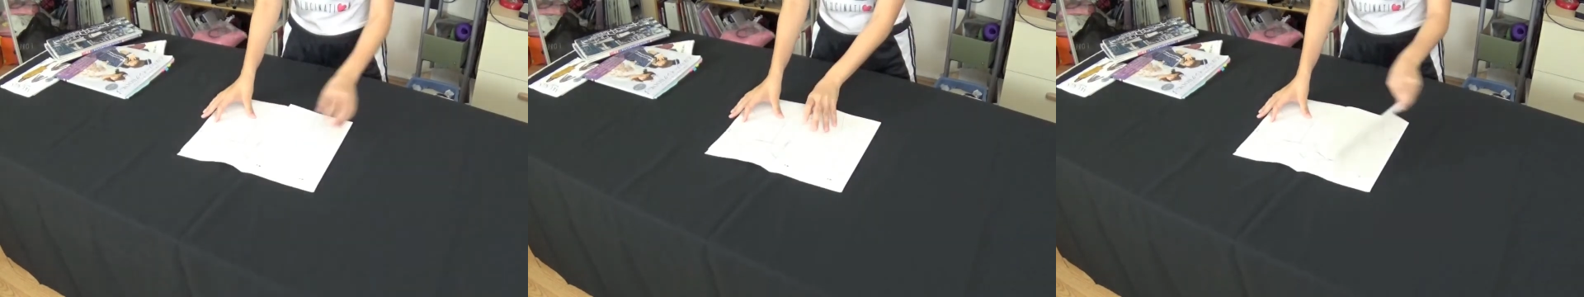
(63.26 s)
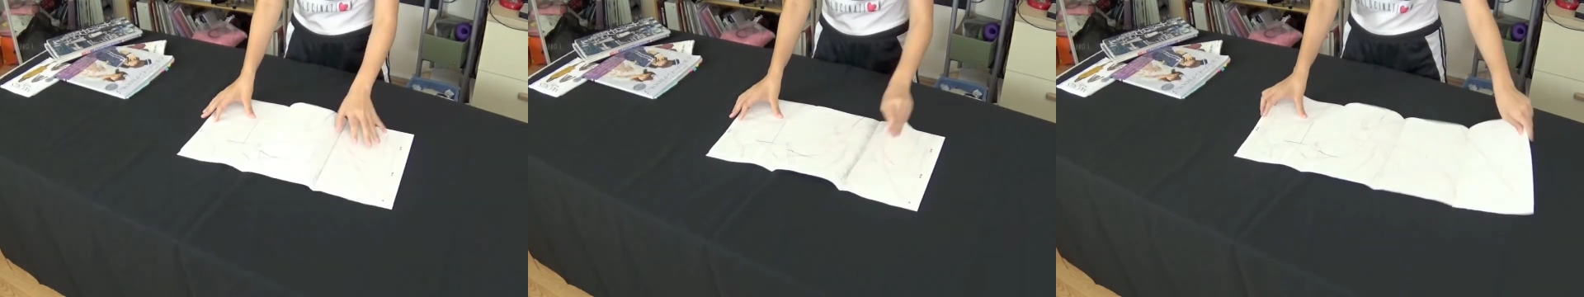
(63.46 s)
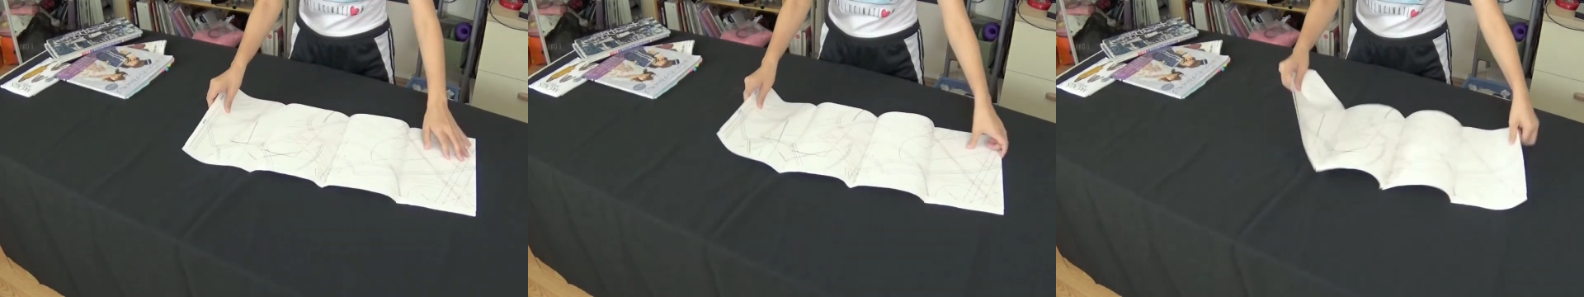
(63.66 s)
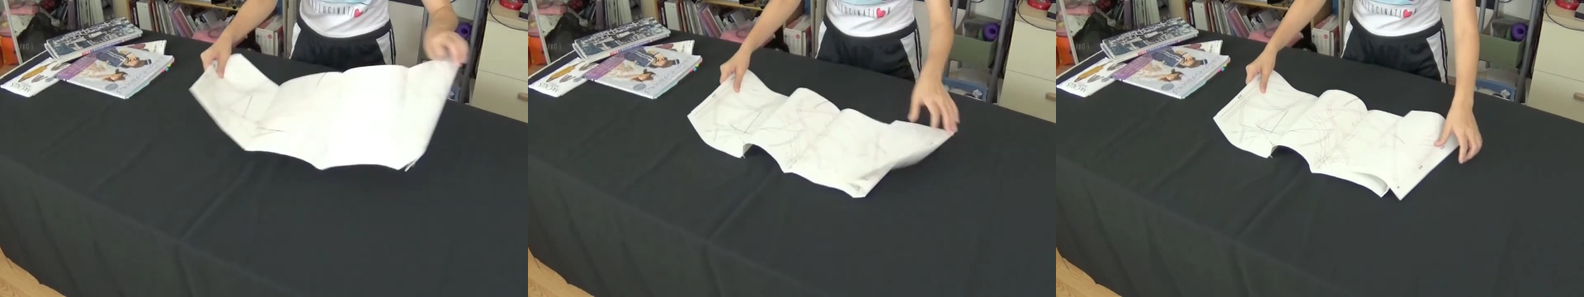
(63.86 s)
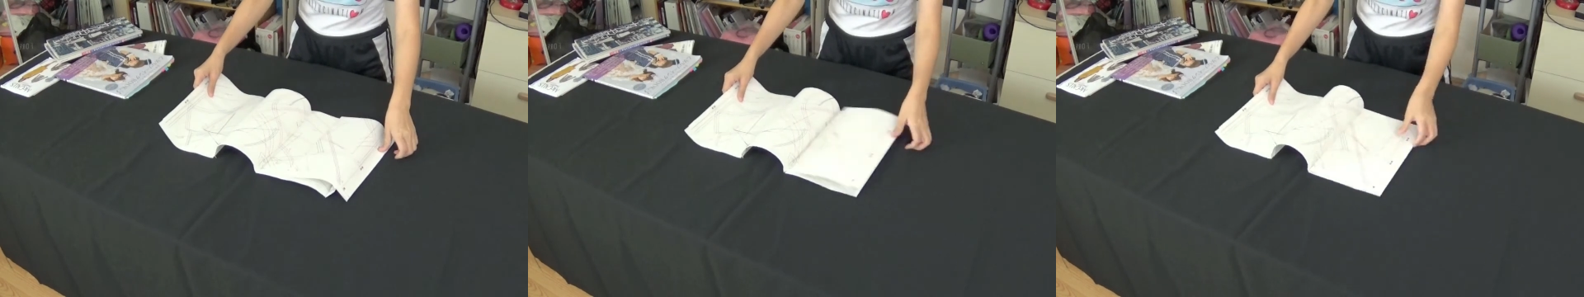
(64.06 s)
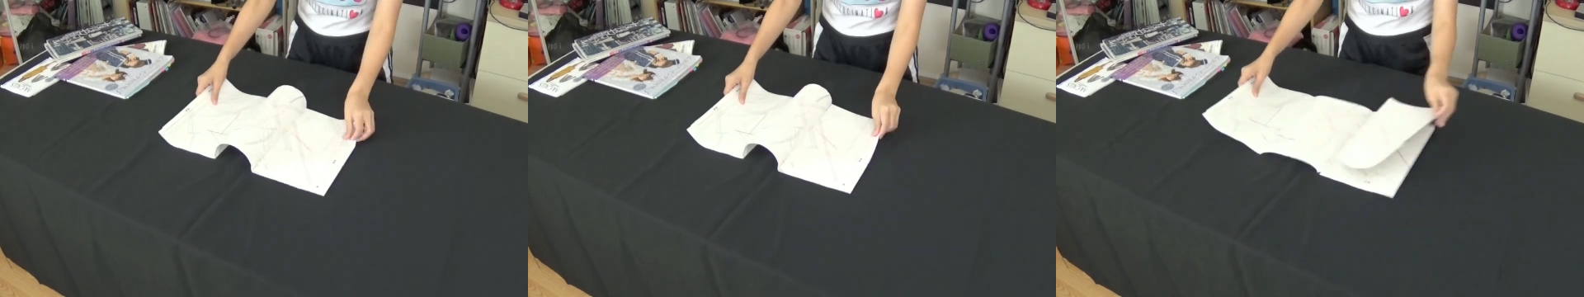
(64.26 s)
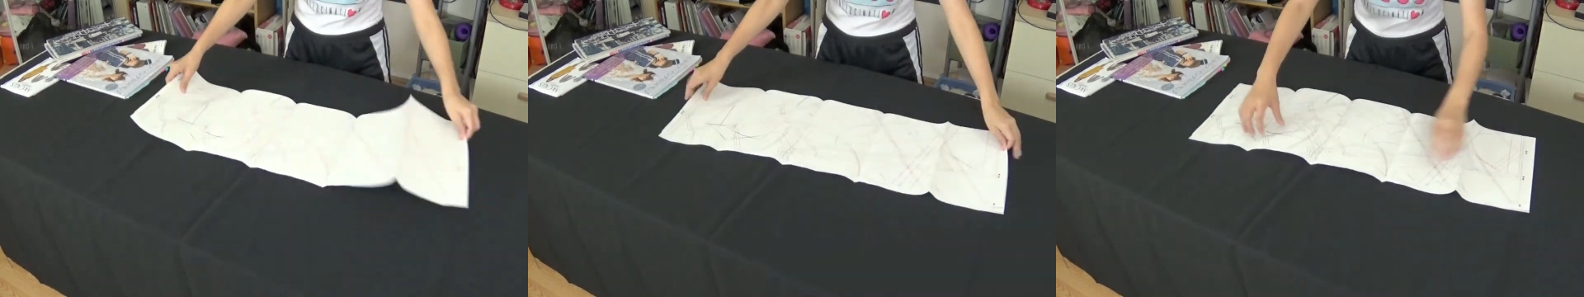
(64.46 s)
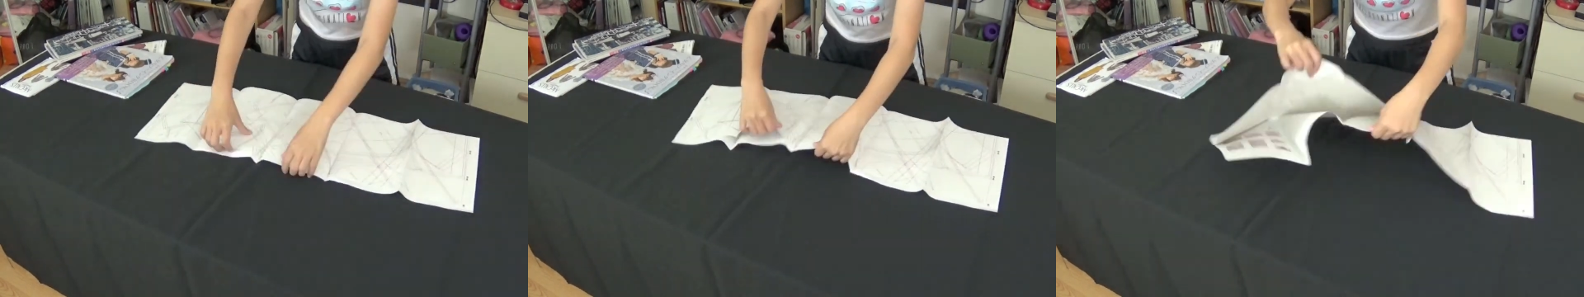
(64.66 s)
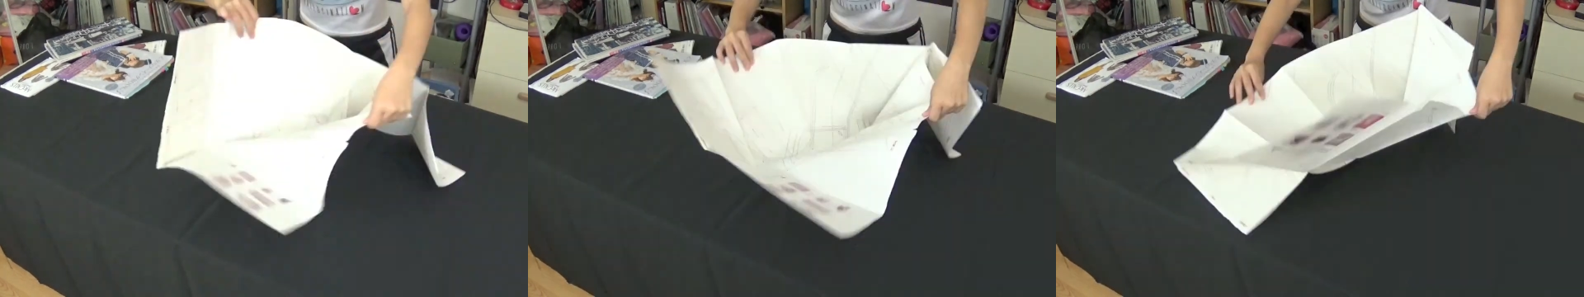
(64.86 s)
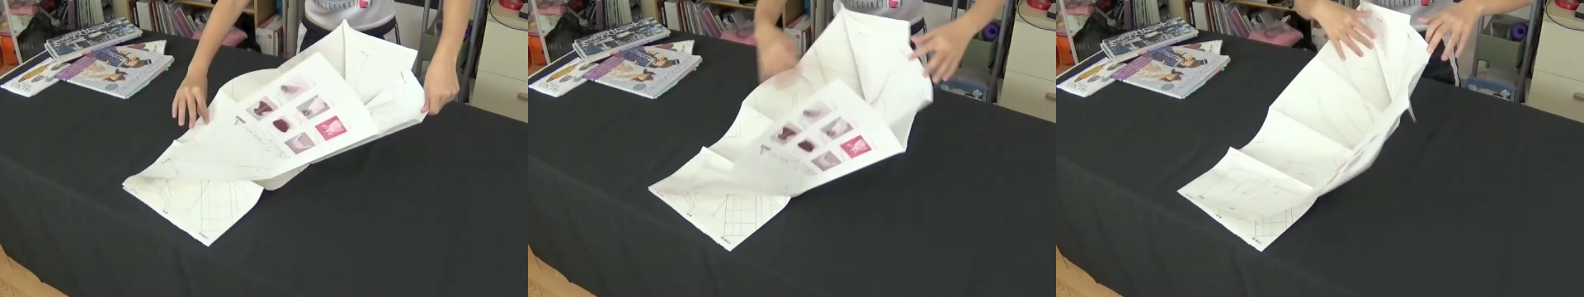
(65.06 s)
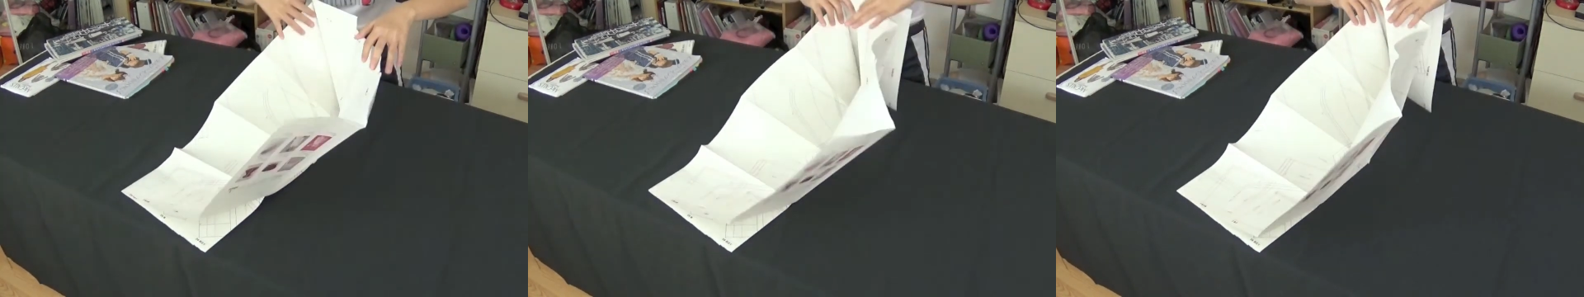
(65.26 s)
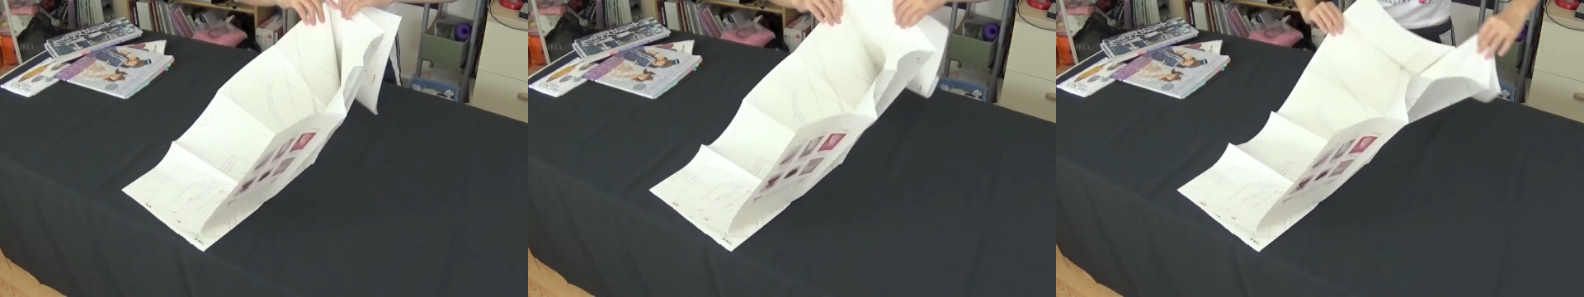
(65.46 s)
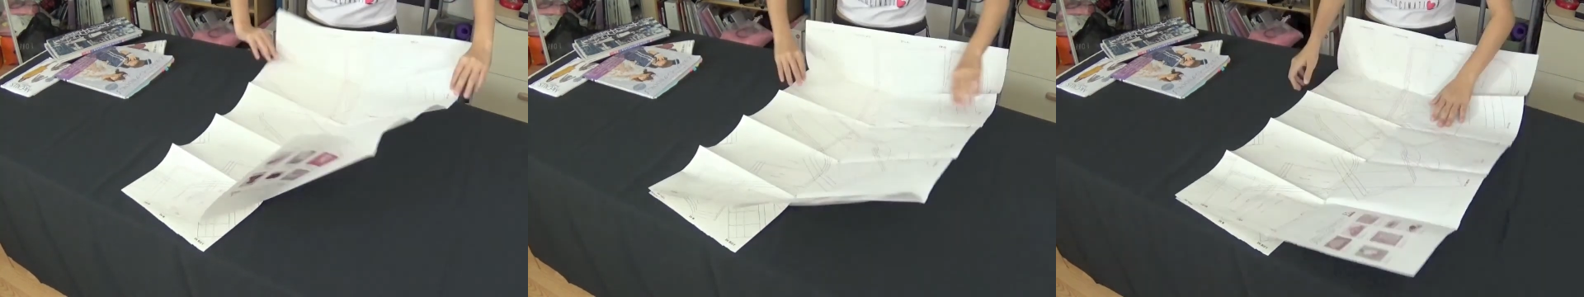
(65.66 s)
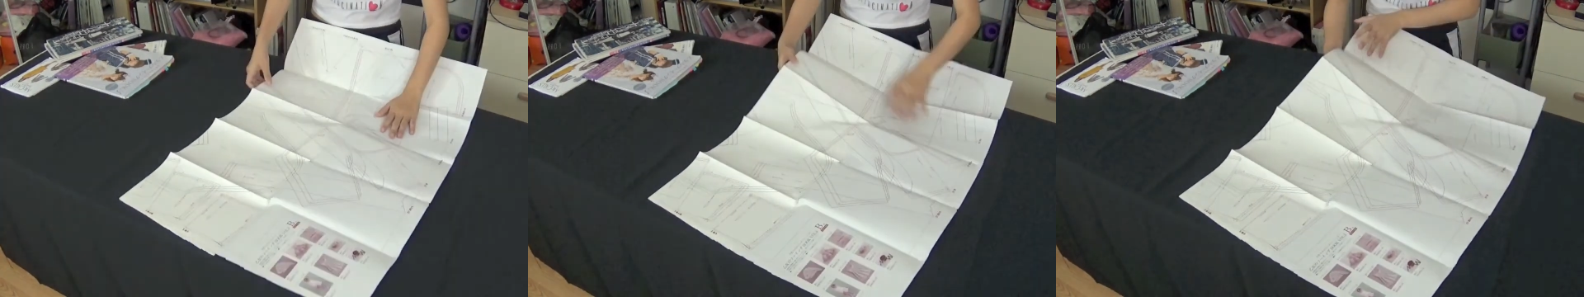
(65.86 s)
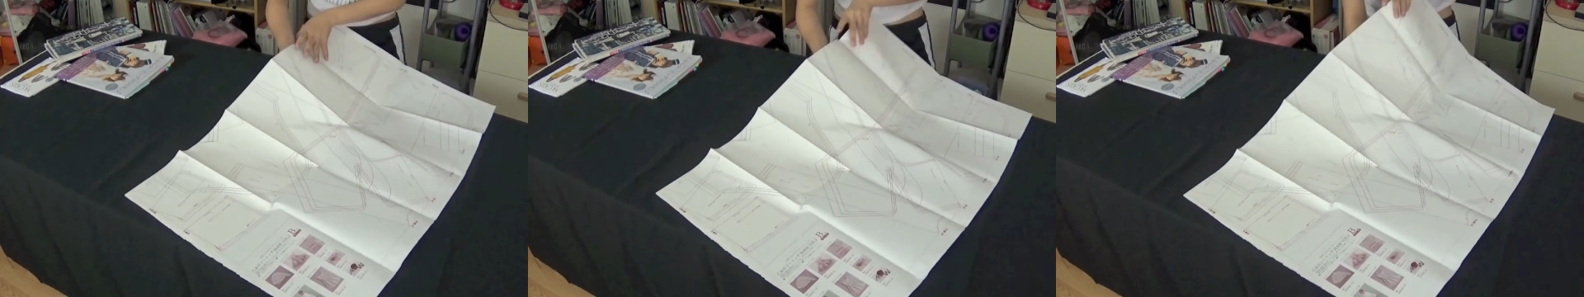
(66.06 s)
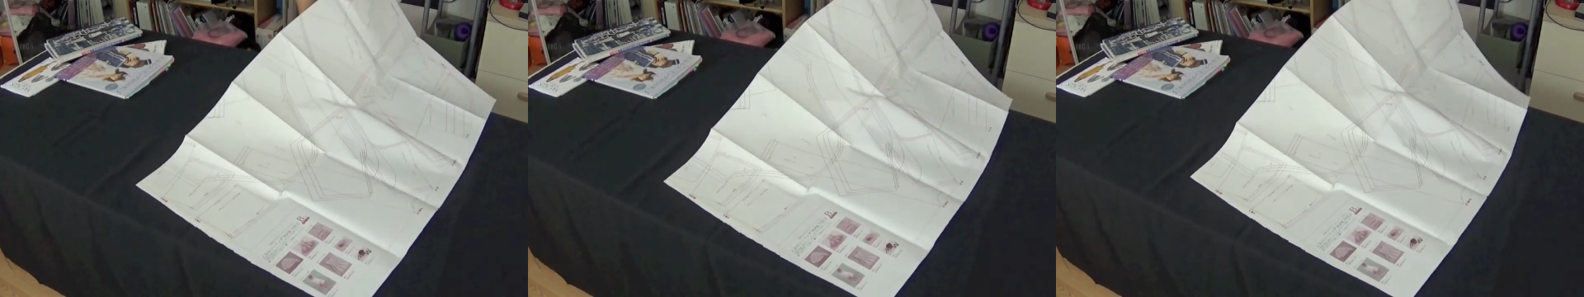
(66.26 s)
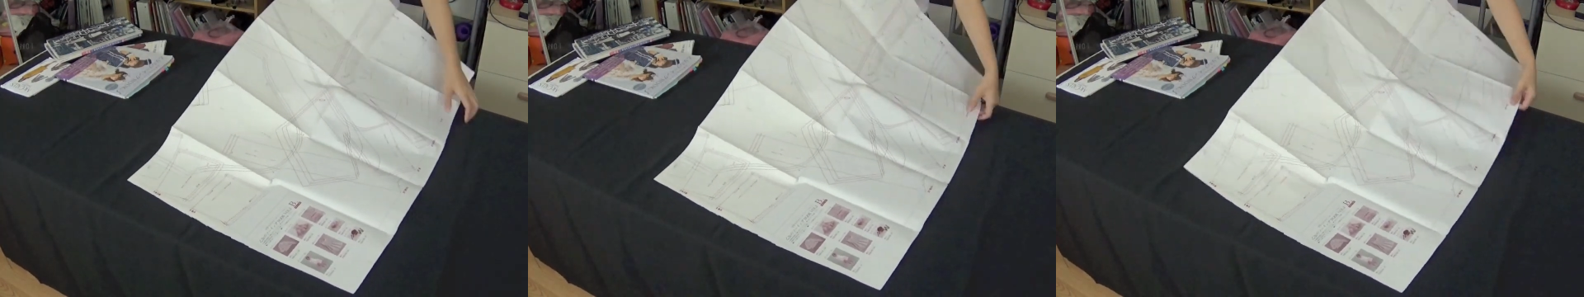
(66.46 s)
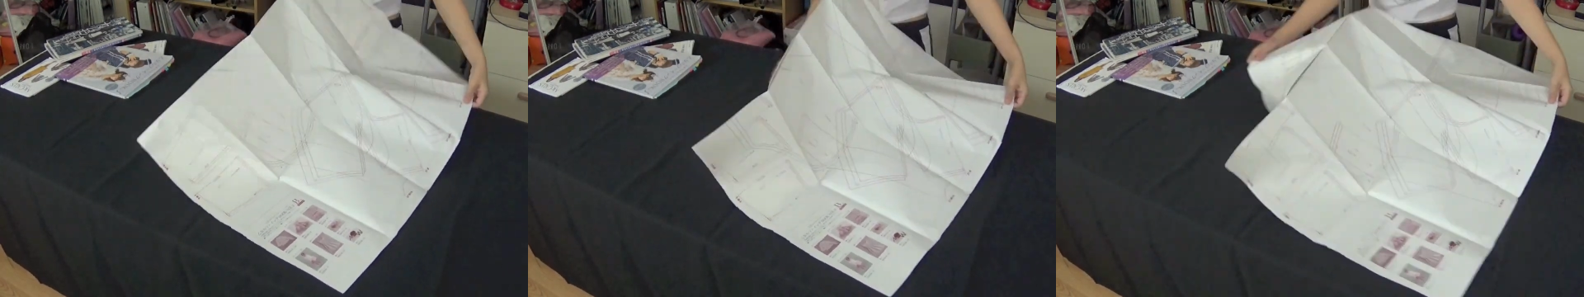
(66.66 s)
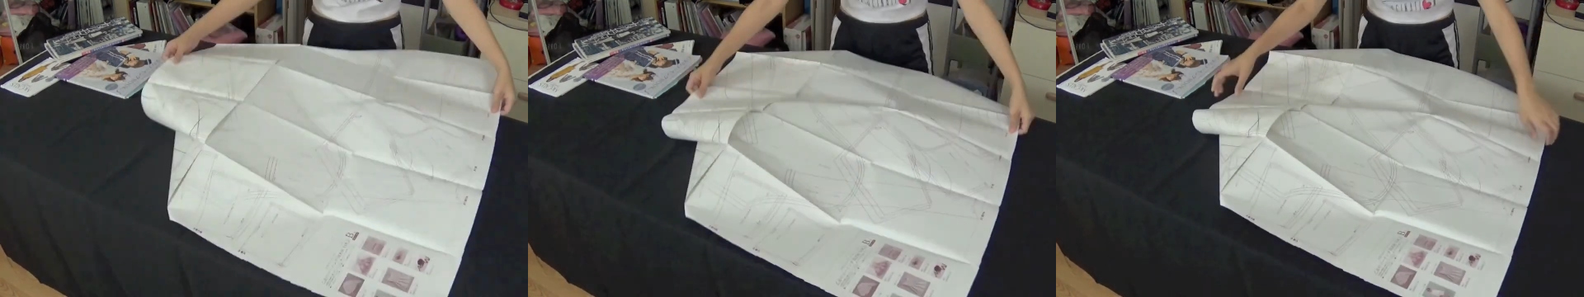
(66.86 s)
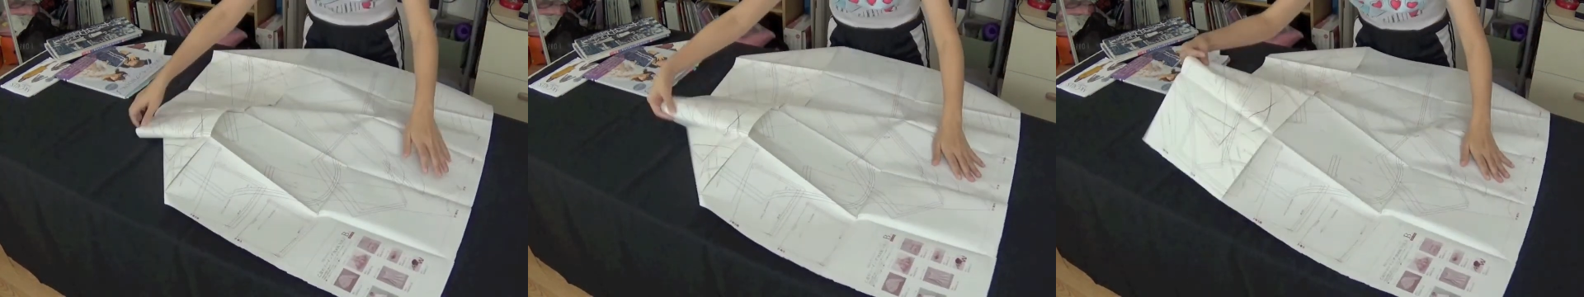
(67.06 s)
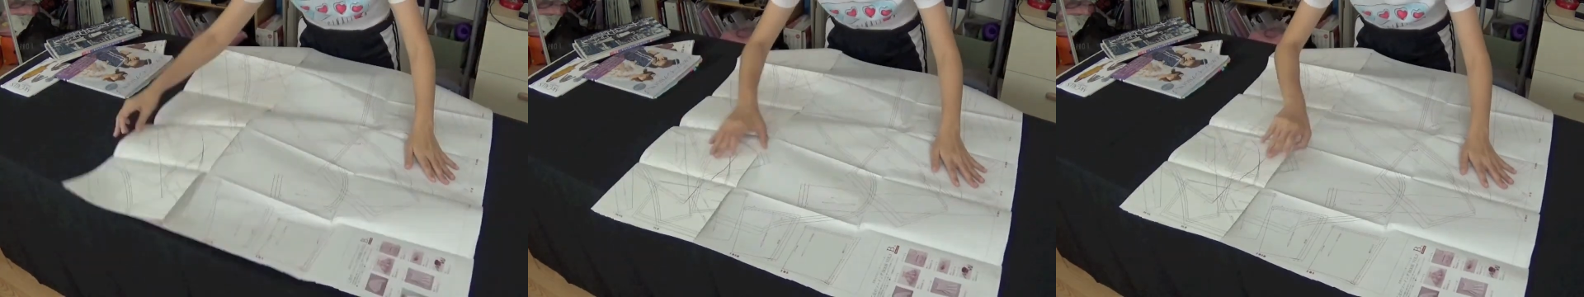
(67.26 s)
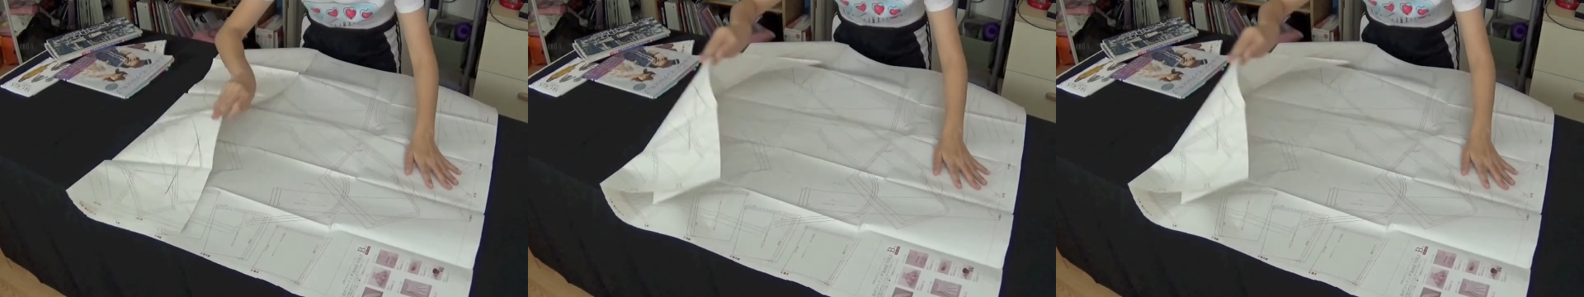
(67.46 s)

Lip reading: No face is visible, so there are no lips to read.